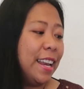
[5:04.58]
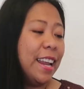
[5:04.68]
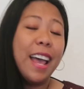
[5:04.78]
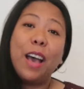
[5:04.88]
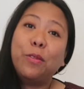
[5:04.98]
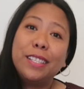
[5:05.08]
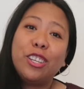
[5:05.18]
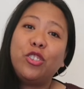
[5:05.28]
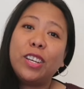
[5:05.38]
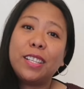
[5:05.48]
then I would
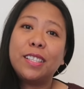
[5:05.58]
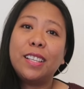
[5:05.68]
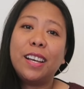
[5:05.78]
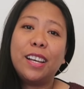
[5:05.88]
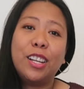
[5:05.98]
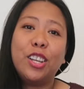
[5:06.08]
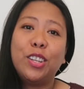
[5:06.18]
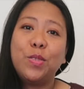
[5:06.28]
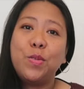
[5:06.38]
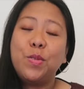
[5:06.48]
suggest
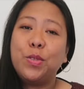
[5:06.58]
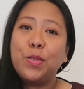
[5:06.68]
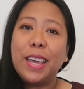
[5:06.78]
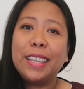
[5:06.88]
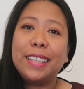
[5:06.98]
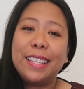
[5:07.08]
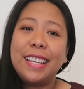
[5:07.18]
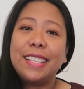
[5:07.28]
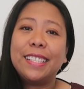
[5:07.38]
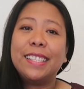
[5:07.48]
to get
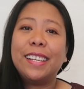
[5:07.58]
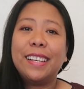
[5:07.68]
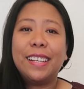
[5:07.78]
this